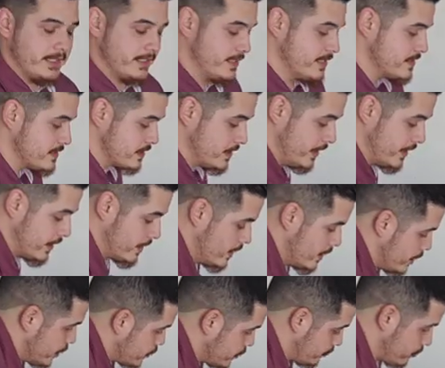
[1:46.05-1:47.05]
and he's like,
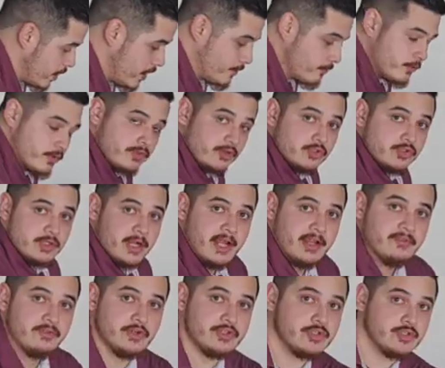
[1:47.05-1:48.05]
your problem with your
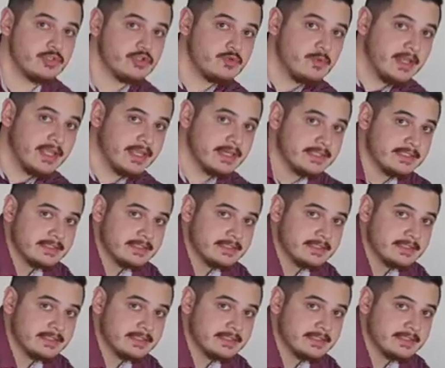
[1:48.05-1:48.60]
driver is you're swinging